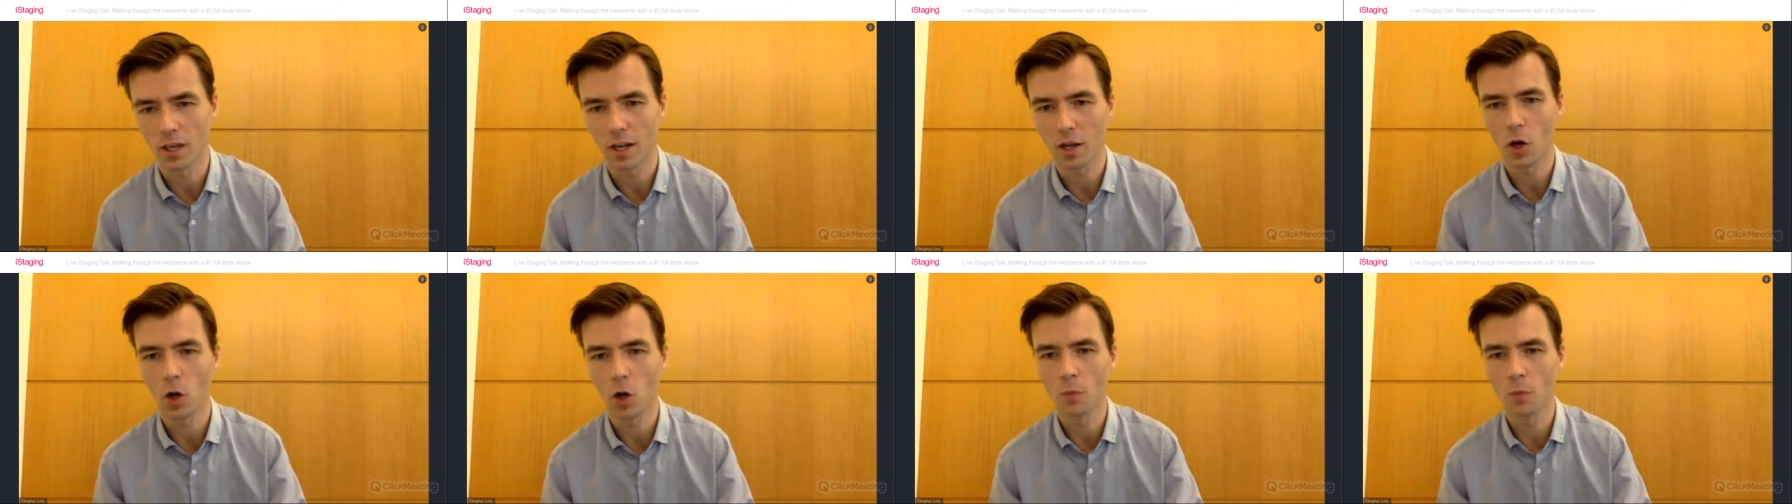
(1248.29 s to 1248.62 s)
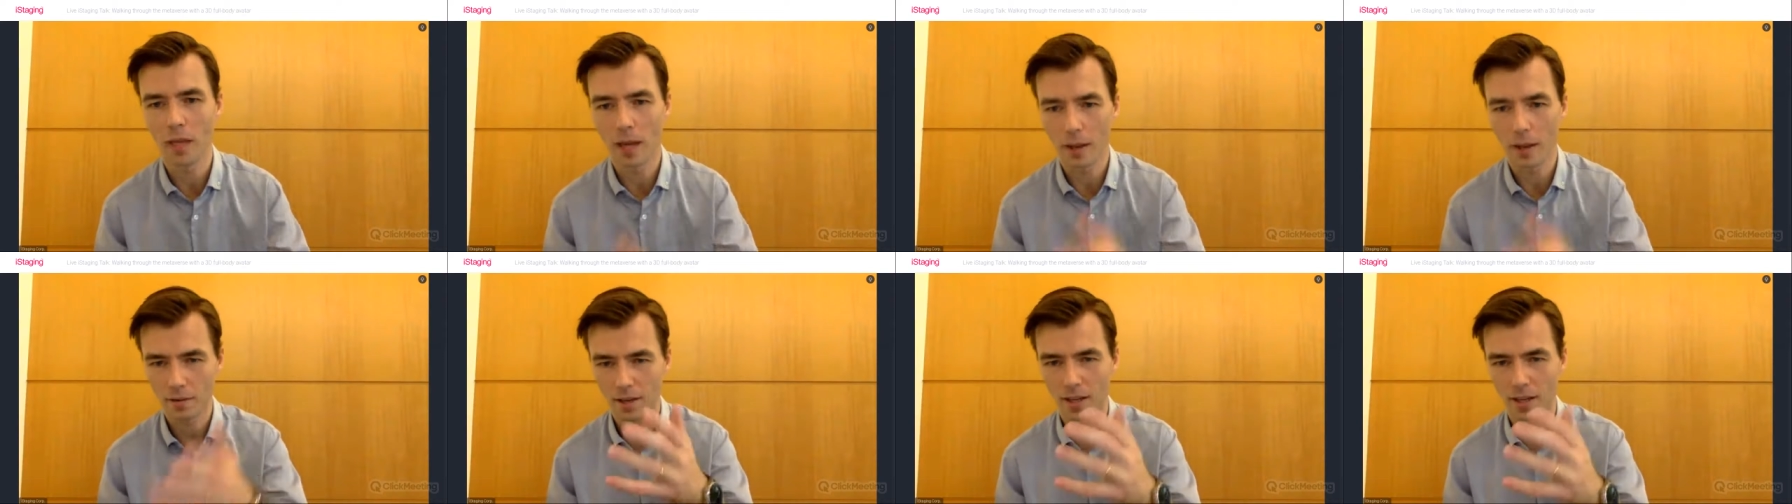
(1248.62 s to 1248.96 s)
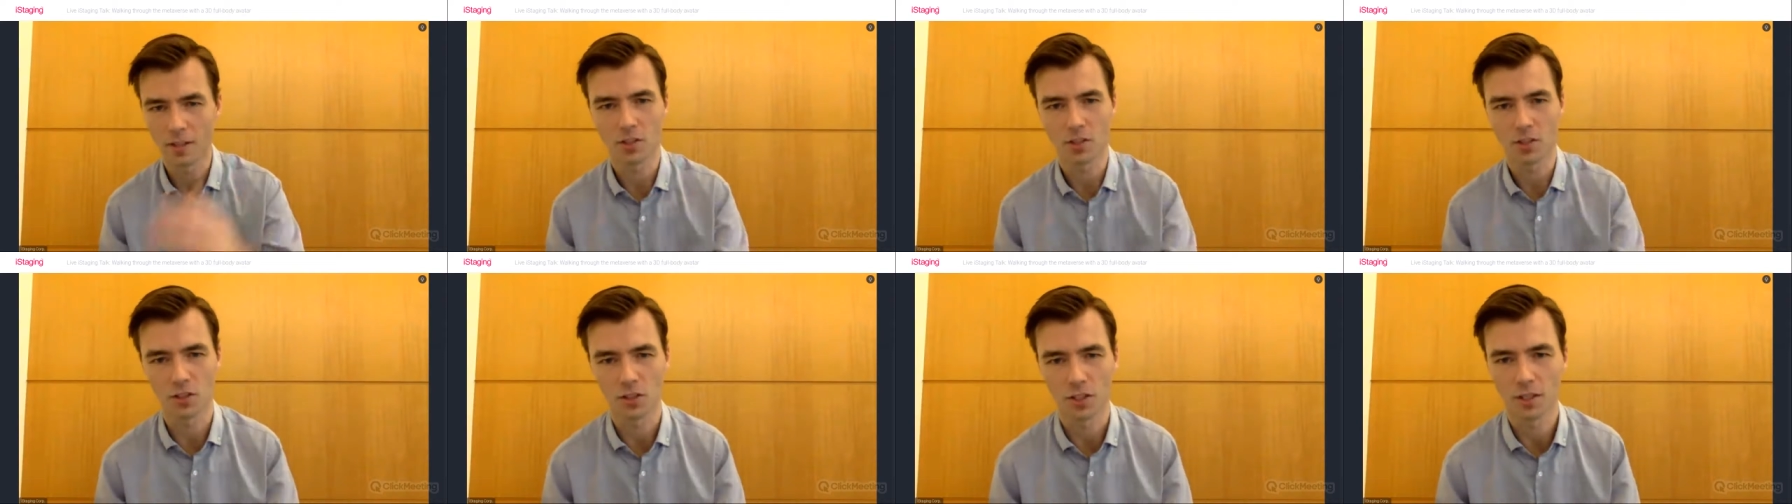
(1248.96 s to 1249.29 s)
I hope that
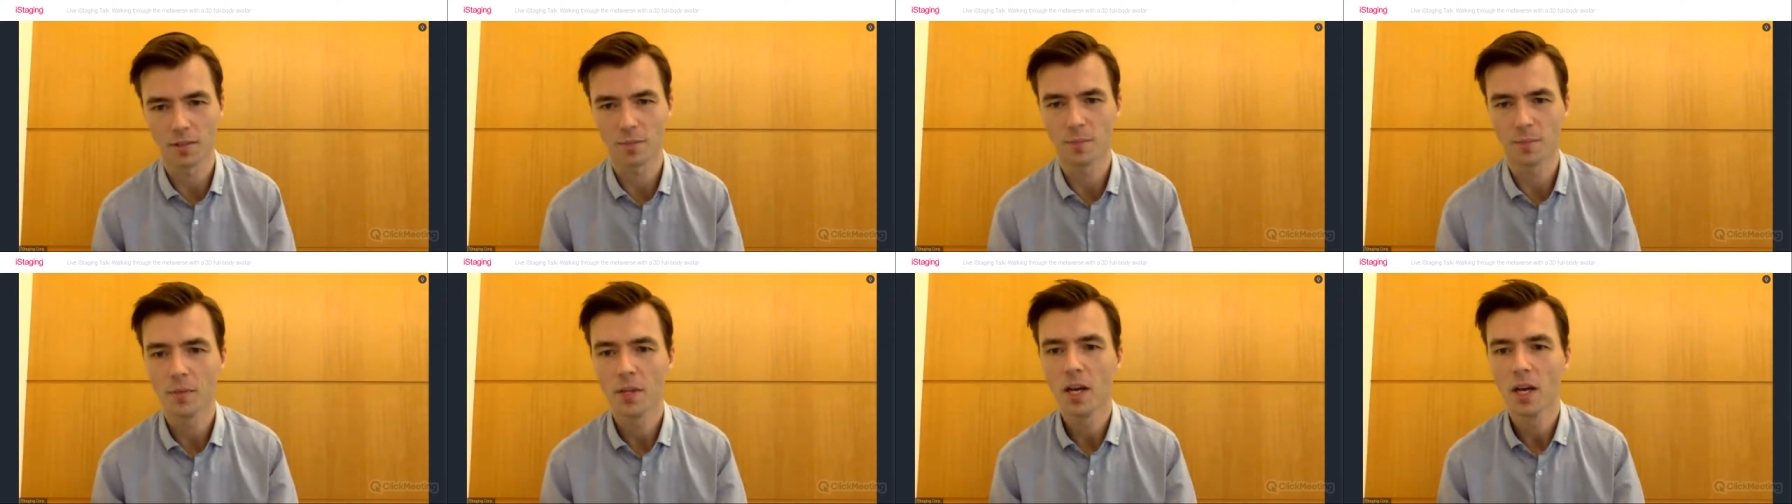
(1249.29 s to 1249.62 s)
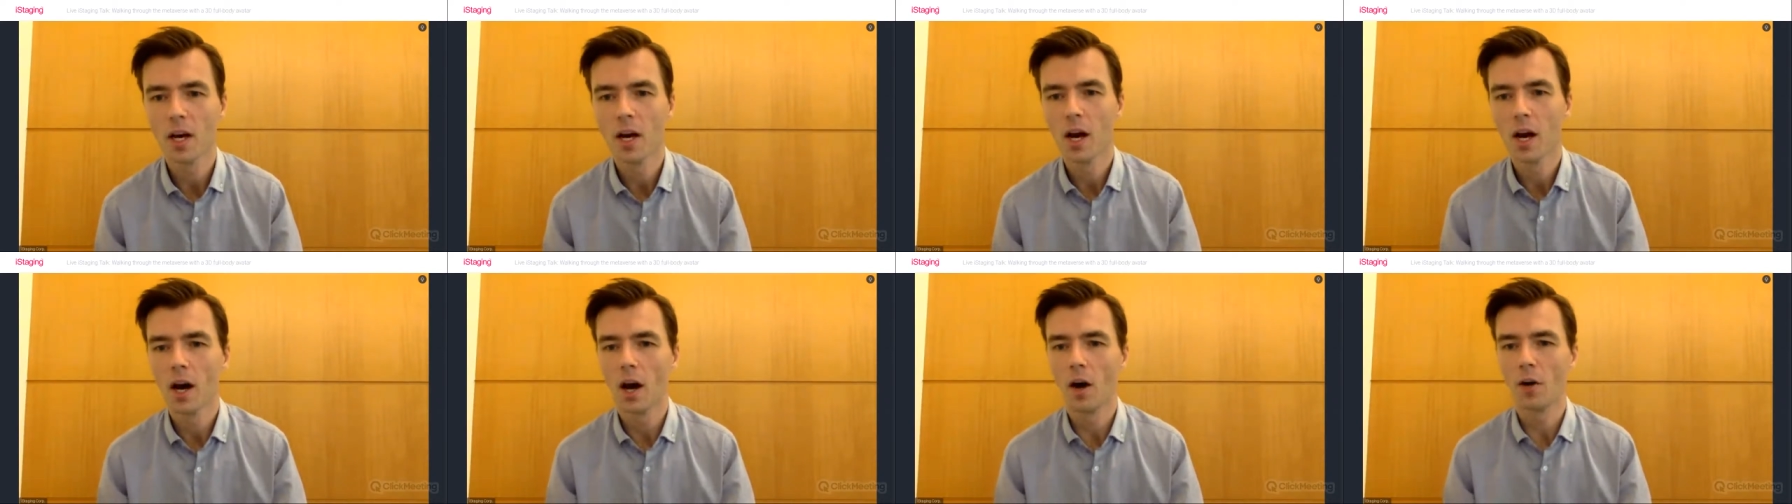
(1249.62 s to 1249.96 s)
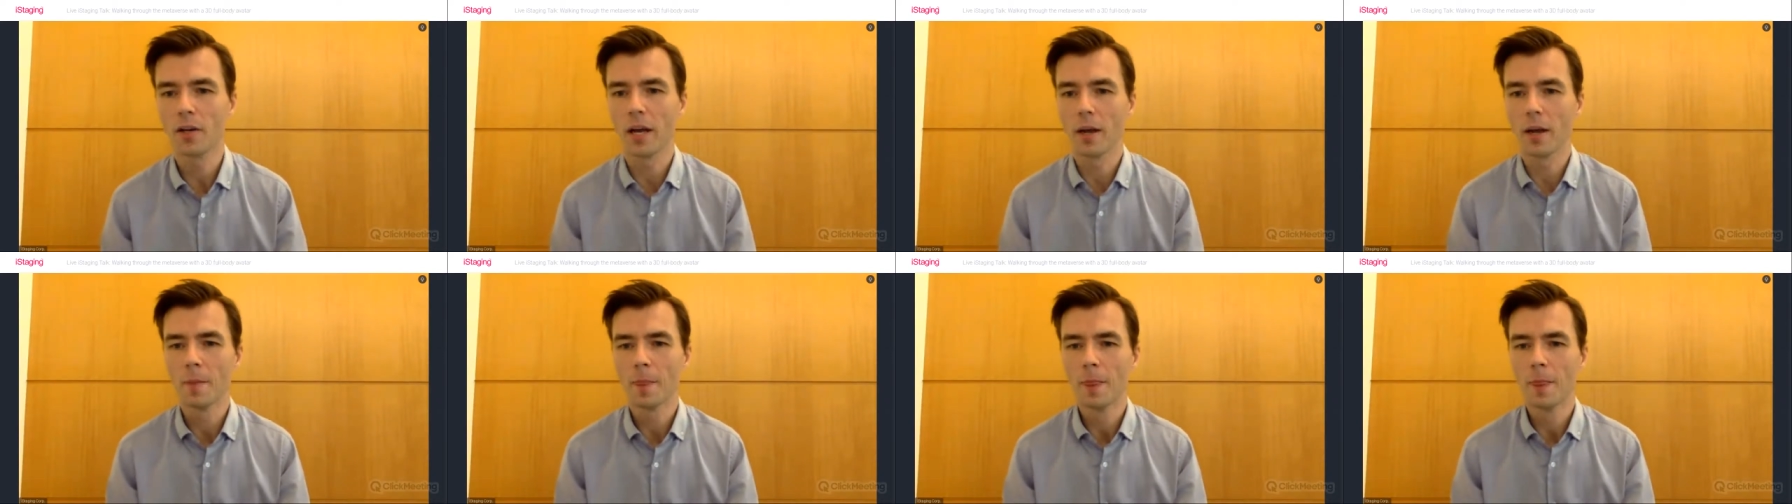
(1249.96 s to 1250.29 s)
answers it.
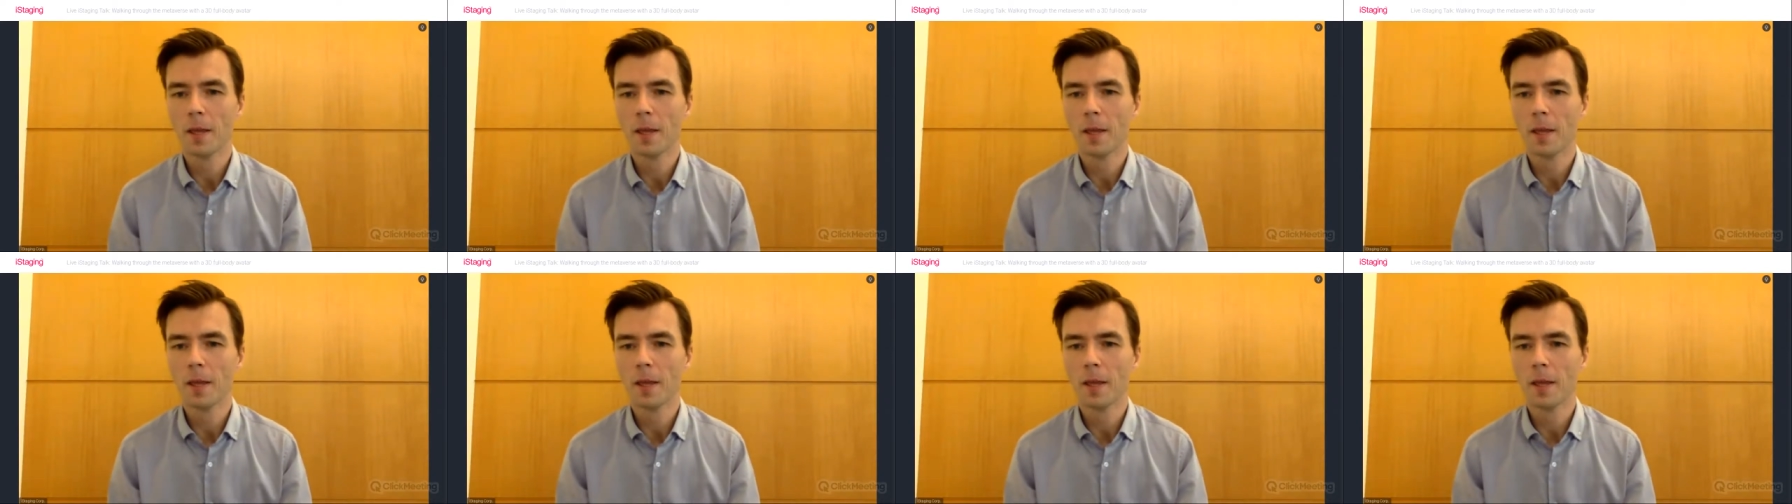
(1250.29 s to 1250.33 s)
Okay.